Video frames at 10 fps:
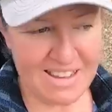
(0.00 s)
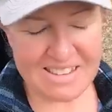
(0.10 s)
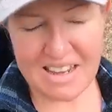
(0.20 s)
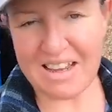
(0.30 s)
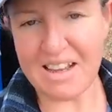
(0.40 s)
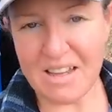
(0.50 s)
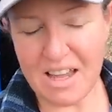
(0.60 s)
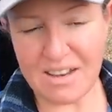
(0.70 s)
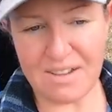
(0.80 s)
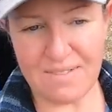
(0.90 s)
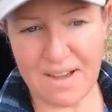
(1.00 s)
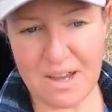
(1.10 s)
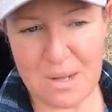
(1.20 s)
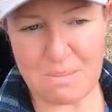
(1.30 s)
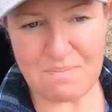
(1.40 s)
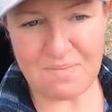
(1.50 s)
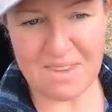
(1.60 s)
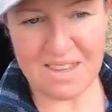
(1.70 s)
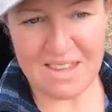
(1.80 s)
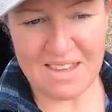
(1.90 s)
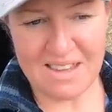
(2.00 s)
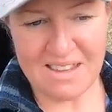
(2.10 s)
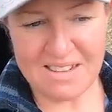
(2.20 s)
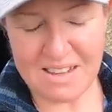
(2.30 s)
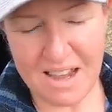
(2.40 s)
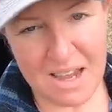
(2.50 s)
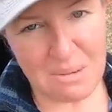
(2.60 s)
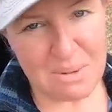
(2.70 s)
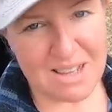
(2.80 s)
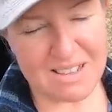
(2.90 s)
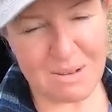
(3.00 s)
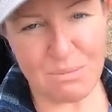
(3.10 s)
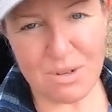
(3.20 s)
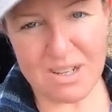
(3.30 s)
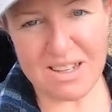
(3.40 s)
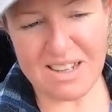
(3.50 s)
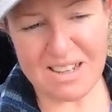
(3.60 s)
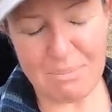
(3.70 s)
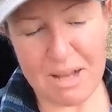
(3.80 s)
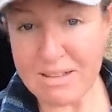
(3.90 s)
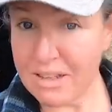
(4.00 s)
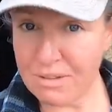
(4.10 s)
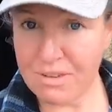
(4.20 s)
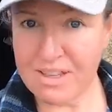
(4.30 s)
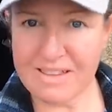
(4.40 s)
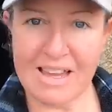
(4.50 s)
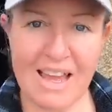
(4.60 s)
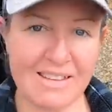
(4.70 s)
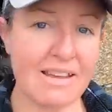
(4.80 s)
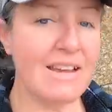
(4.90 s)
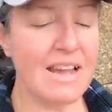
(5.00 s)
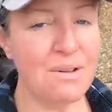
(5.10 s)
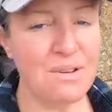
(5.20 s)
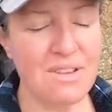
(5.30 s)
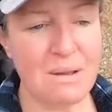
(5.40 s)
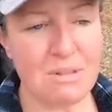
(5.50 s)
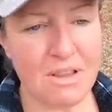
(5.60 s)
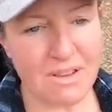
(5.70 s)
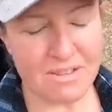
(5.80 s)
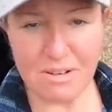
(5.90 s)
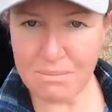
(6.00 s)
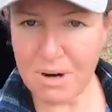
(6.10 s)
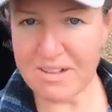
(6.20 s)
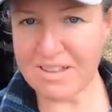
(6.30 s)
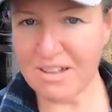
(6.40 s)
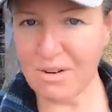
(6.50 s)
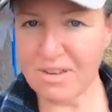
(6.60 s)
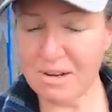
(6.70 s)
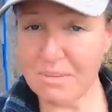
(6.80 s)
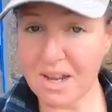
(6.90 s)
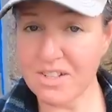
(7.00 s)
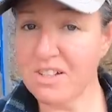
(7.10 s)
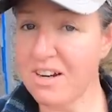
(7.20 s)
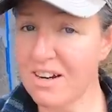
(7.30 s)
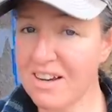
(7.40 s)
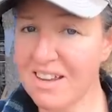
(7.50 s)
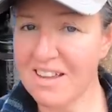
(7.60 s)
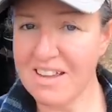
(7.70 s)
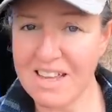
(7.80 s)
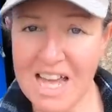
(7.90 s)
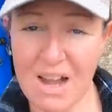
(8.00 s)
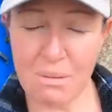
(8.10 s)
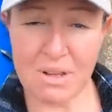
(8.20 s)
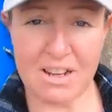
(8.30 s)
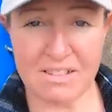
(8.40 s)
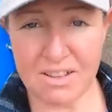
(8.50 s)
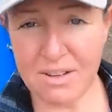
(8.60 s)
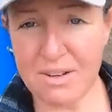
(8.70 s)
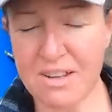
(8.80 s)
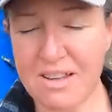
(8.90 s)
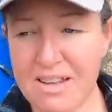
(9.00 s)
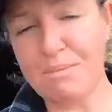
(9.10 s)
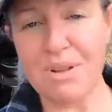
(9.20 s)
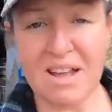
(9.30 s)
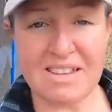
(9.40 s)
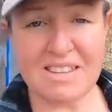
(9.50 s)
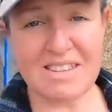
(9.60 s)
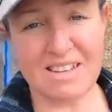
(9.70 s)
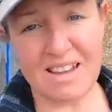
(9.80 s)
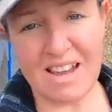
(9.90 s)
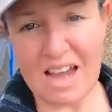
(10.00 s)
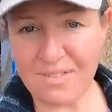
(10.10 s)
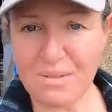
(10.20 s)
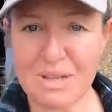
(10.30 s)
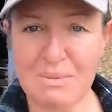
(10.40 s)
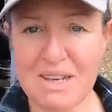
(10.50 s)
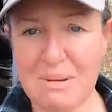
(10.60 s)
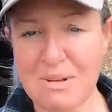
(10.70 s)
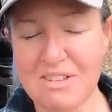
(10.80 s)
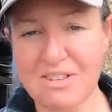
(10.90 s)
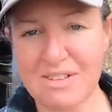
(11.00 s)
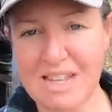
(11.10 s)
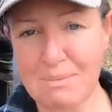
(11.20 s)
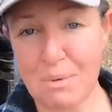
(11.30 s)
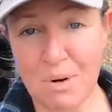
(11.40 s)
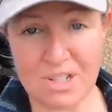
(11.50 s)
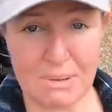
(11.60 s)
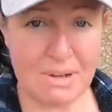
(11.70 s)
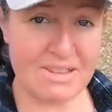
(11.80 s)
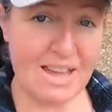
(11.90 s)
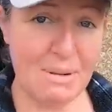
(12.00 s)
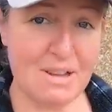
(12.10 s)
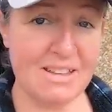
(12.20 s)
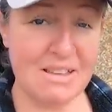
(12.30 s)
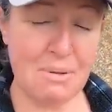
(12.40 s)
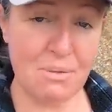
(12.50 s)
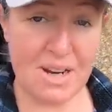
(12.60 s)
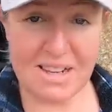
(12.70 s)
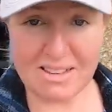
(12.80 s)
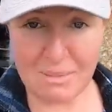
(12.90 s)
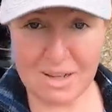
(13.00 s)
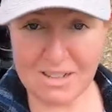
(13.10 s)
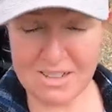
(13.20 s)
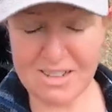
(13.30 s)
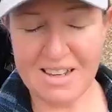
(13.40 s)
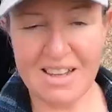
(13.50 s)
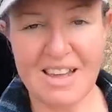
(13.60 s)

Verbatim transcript: It's taking a lot of time because I'm really puzzling through things as I encounter them. So there's certain parts of the door that I'm not sure how I'm gonna do. Plus, I haven't really been able to set up a workshop outside because it's been raining so much.